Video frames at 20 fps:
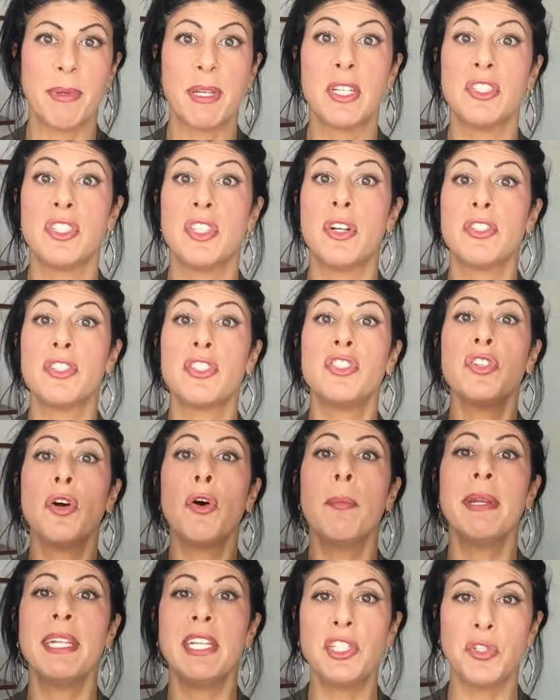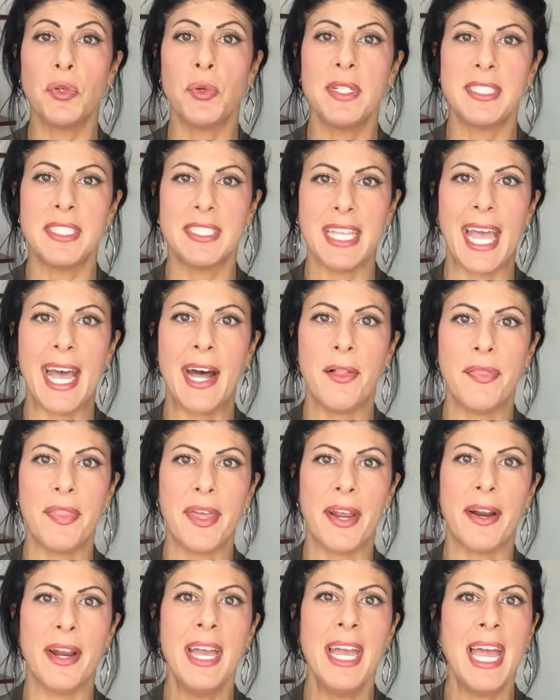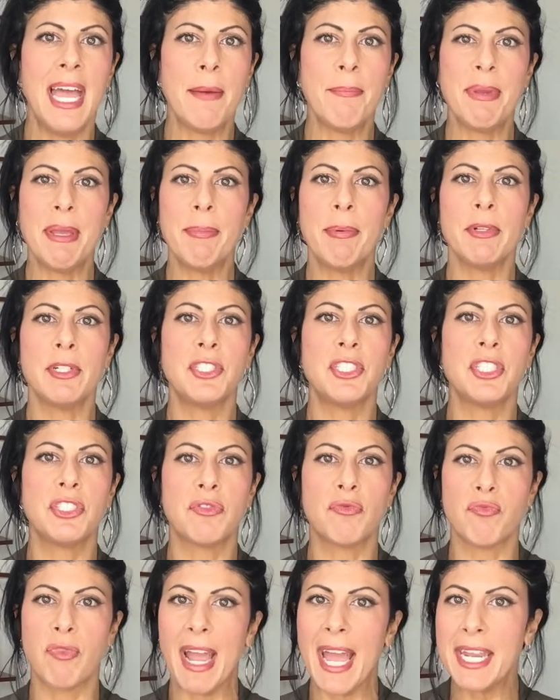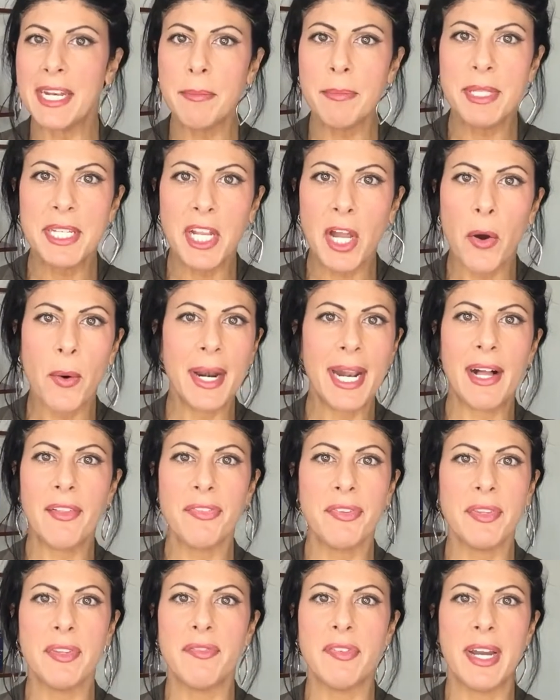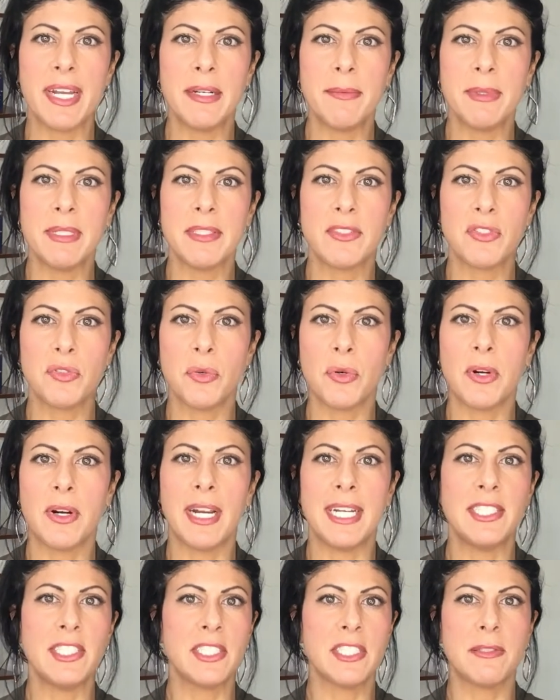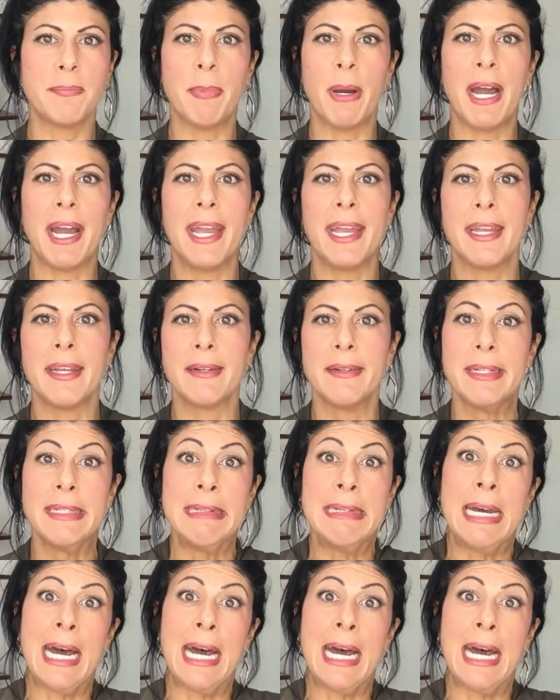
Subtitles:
because there are so many choices out there and people are just randomly going out to the vitamin store and just buying,